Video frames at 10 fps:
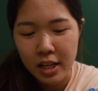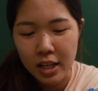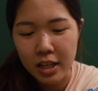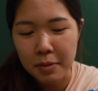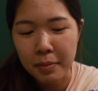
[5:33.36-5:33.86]

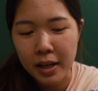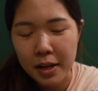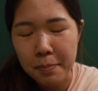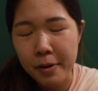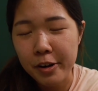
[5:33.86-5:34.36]
in
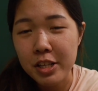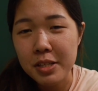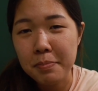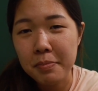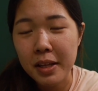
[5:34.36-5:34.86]
my
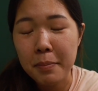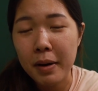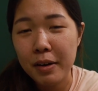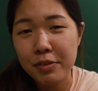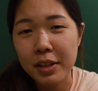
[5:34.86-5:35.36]
parents'
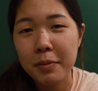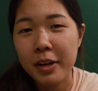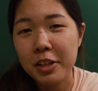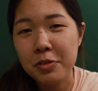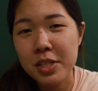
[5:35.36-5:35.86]
bathtub,
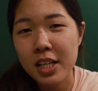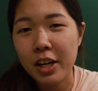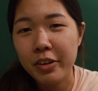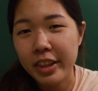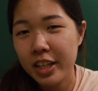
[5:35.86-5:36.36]
right, to see
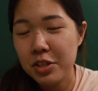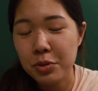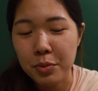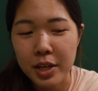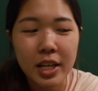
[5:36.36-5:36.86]
how it takes
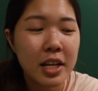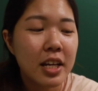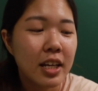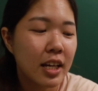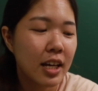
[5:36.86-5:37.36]
to it.
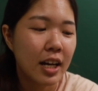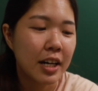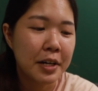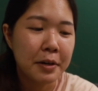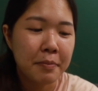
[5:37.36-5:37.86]

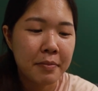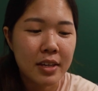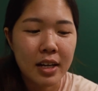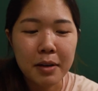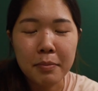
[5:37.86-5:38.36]

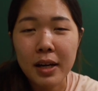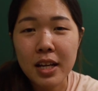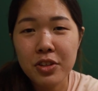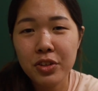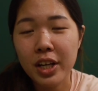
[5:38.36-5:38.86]
Yeah,
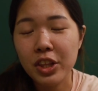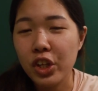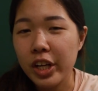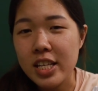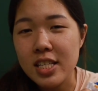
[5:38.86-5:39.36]
but so I
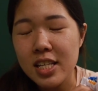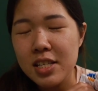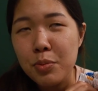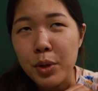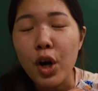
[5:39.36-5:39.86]
thought that
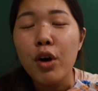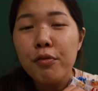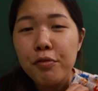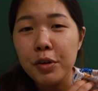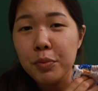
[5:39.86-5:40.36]
since we
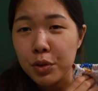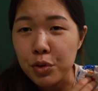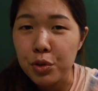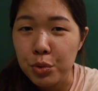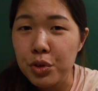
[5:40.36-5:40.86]
confirm we'll
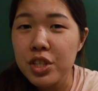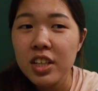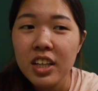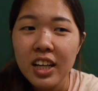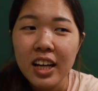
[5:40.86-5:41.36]
use,
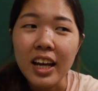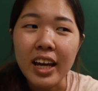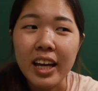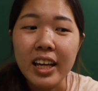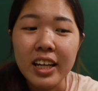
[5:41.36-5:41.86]

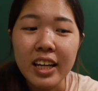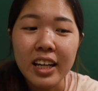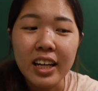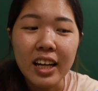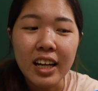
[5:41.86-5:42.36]

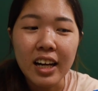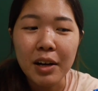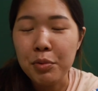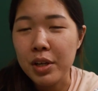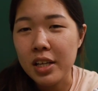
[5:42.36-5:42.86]
and
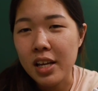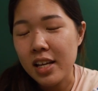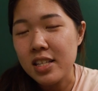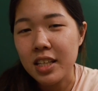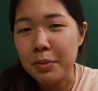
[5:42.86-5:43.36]

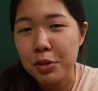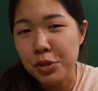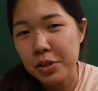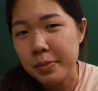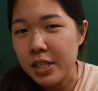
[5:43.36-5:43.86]
Singapore is
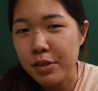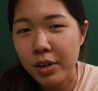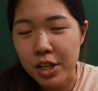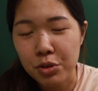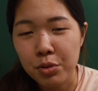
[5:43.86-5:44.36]
so expensive,
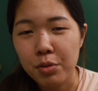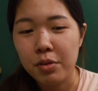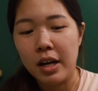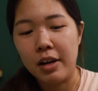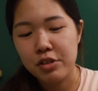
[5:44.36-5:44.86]
right? So
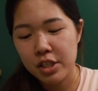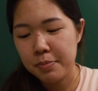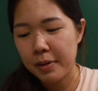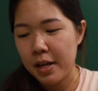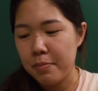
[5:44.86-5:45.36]
I'll
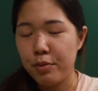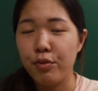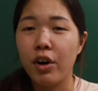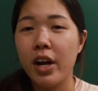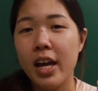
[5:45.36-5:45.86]
just buy it
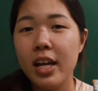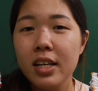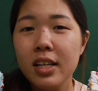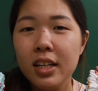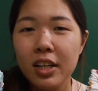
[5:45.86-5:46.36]

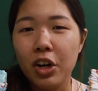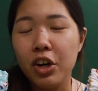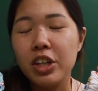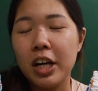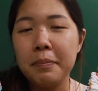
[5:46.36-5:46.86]
beforehand
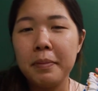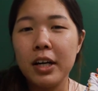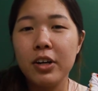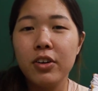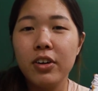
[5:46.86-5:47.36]
on
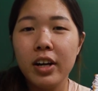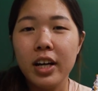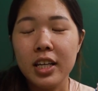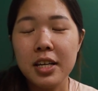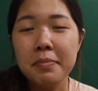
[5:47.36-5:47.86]
Taobao
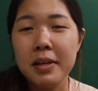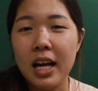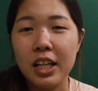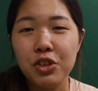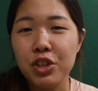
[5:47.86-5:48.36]
and keep it
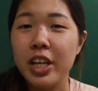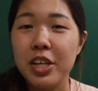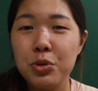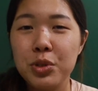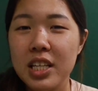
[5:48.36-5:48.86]
until he
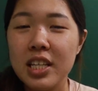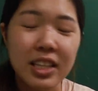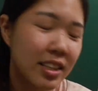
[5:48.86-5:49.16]
can use it.